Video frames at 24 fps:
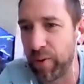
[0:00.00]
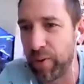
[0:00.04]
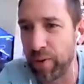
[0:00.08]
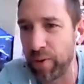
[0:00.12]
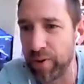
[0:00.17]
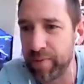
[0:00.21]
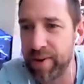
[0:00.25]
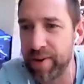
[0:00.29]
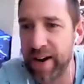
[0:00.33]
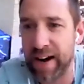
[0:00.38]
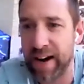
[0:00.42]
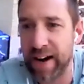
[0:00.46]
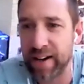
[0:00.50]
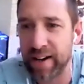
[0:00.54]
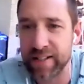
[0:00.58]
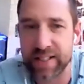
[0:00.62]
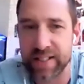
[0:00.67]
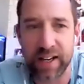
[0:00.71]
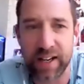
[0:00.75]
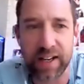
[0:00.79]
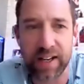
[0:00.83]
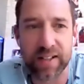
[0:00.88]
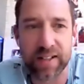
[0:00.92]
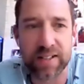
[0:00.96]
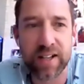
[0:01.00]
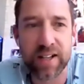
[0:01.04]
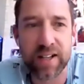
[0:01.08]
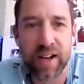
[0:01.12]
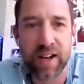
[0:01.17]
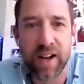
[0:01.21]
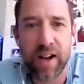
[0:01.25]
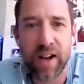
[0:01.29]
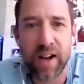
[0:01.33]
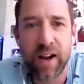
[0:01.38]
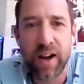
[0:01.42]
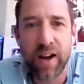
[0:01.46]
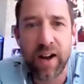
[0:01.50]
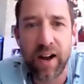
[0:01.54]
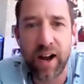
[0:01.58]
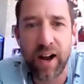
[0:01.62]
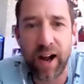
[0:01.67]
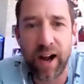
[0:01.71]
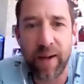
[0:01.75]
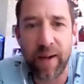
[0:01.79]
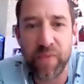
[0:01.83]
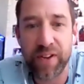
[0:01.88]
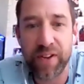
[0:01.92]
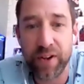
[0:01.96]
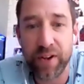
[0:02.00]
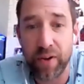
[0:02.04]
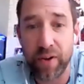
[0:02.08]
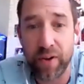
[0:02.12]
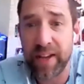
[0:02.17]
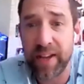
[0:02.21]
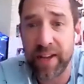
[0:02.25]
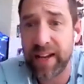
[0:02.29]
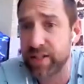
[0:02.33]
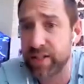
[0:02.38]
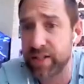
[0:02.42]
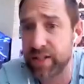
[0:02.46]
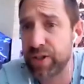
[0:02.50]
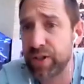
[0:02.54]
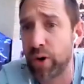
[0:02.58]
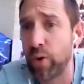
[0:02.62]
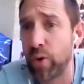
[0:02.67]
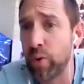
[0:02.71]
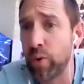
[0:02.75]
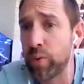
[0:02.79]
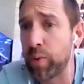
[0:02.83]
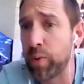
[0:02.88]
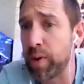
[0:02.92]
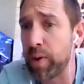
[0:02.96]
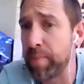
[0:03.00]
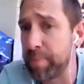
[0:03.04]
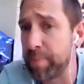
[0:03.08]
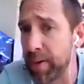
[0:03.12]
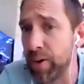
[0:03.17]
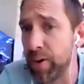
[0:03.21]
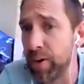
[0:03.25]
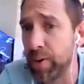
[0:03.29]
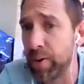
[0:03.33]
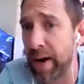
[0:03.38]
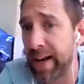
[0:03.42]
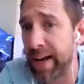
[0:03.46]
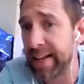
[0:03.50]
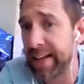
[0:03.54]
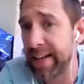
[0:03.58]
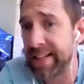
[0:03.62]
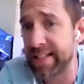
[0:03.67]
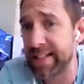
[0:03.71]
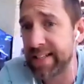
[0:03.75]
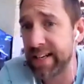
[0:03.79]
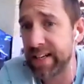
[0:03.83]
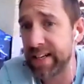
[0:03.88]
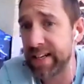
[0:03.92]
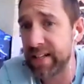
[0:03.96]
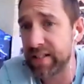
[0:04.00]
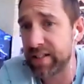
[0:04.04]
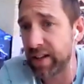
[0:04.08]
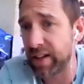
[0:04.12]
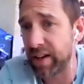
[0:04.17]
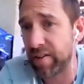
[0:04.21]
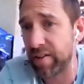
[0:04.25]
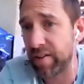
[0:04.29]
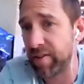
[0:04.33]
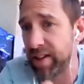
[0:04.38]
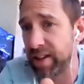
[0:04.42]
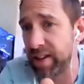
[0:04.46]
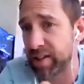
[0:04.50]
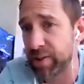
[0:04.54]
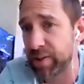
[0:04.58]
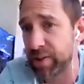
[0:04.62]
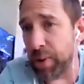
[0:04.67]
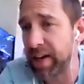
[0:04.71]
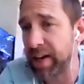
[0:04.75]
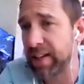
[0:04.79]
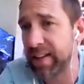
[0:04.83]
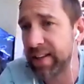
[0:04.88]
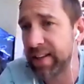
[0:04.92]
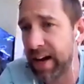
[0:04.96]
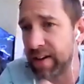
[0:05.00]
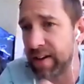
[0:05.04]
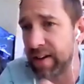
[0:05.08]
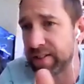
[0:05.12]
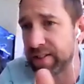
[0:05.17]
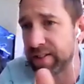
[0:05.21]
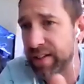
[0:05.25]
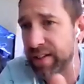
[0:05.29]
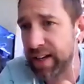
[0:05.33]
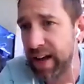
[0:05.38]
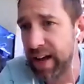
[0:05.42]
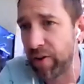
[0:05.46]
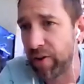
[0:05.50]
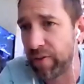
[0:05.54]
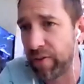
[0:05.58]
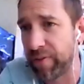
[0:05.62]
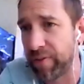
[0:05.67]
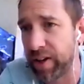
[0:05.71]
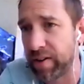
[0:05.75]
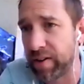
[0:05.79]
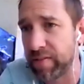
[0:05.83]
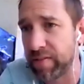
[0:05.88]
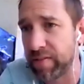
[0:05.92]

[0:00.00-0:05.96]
The reality is, they get sold with blue LEDs, so they're in the 20,000 Kelvin